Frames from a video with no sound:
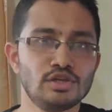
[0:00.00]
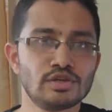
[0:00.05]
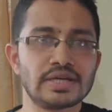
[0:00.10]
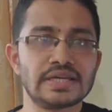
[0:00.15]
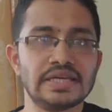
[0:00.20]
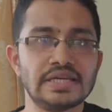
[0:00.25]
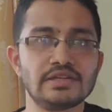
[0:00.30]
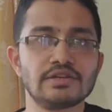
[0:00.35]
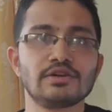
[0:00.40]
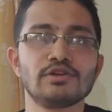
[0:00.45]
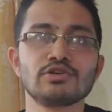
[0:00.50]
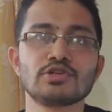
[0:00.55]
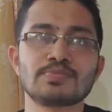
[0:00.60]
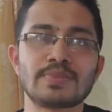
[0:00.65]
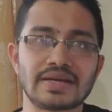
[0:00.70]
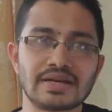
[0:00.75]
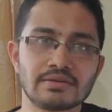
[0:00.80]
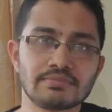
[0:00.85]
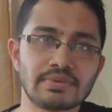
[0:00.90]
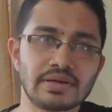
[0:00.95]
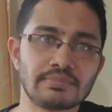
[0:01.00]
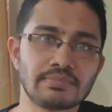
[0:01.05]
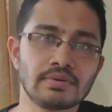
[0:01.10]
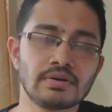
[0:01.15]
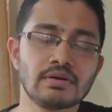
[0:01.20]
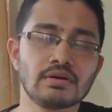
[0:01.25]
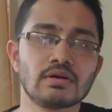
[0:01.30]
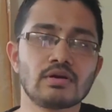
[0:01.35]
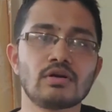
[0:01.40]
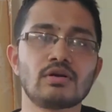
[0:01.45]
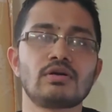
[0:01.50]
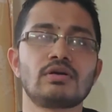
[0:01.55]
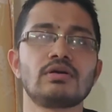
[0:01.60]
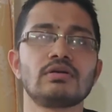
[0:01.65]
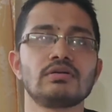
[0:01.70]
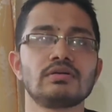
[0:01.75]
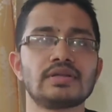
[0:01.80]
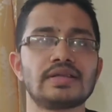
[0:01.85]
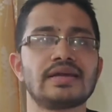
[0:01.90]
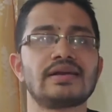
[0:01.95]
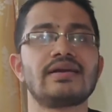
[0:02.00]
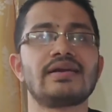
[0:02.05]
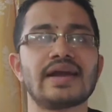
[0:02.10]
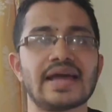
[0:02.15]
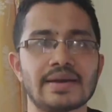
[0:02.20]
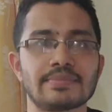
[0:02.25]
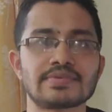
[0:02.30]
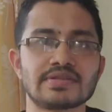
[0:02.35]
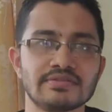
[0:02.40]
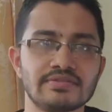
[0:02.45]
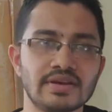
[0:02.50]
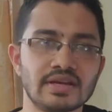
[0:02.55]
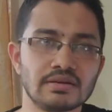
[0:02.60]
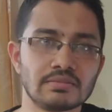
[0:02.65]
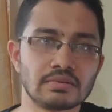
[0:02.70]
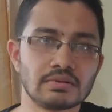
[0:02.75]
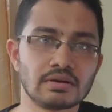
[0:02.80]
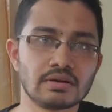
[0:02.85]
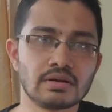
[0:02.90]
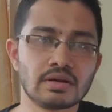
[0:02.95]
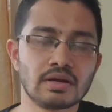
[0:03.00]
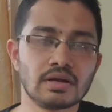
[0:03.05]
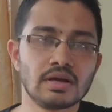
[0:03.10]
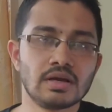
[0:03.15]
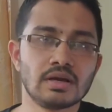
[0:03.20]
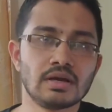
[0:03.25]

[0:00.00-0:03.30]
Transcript: You can either use pen and paper or there are apps available.